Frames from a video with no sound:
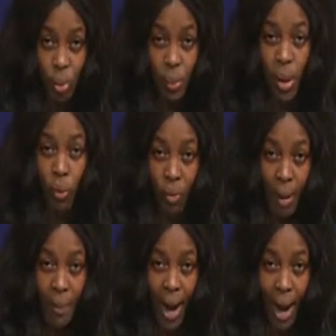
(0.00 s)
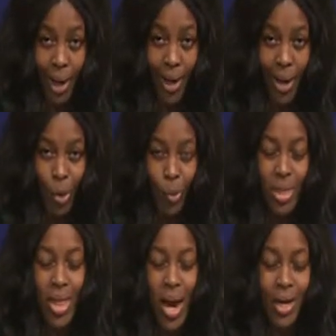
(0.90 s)
We'll be right back
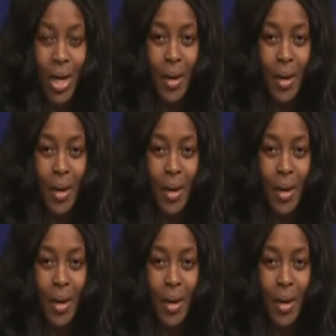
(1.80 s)
with Nadia.